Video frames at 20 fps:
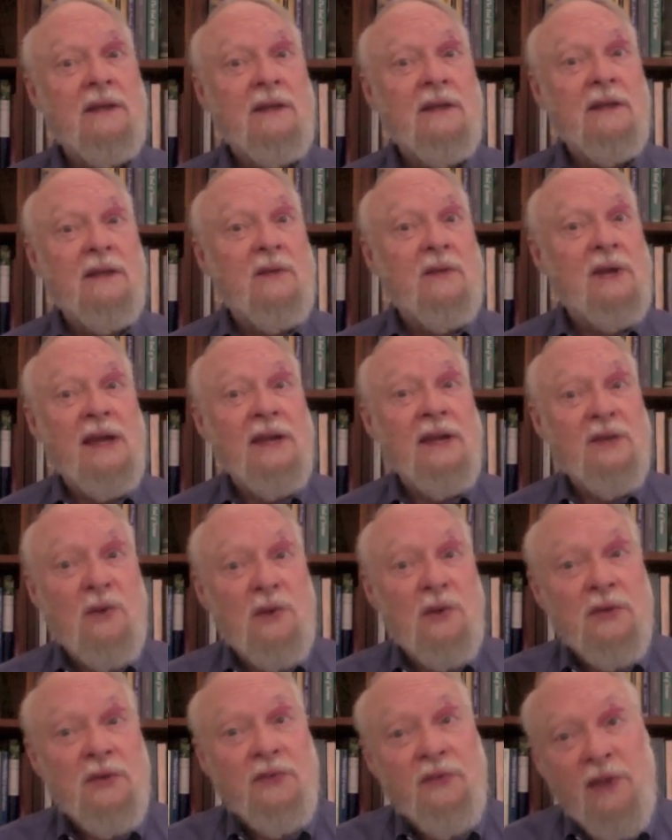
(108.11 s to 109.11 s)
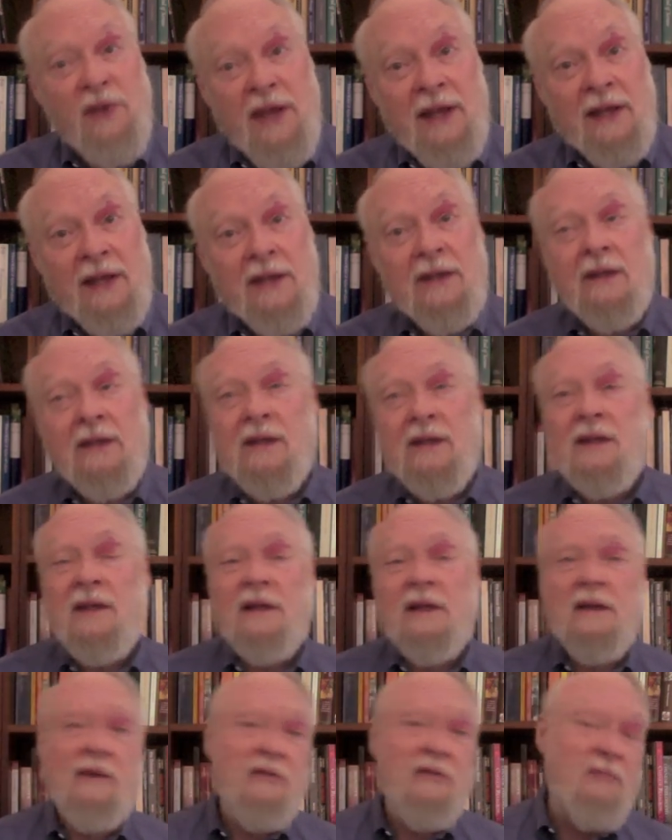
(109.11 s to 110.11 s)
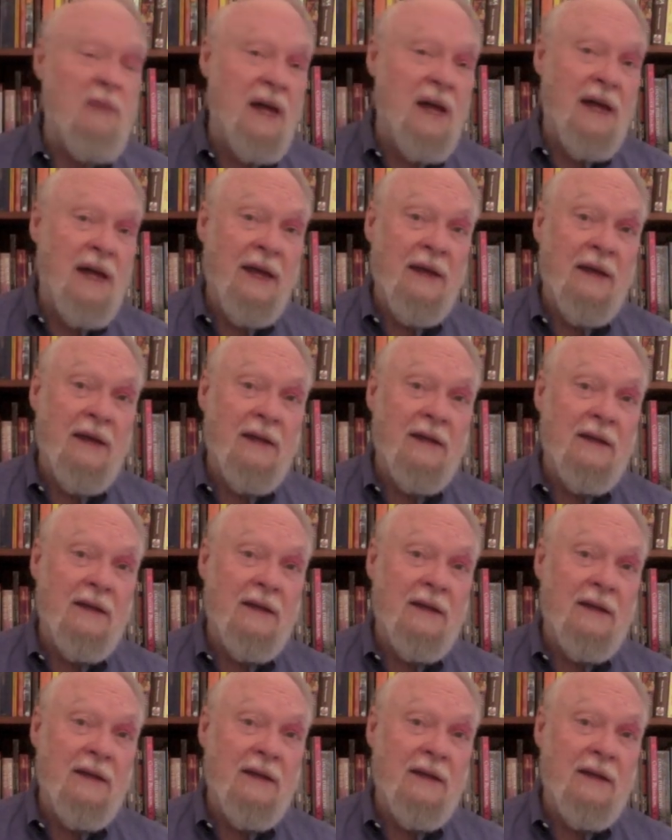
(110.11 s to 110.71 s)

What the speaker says: When I told a friend of mine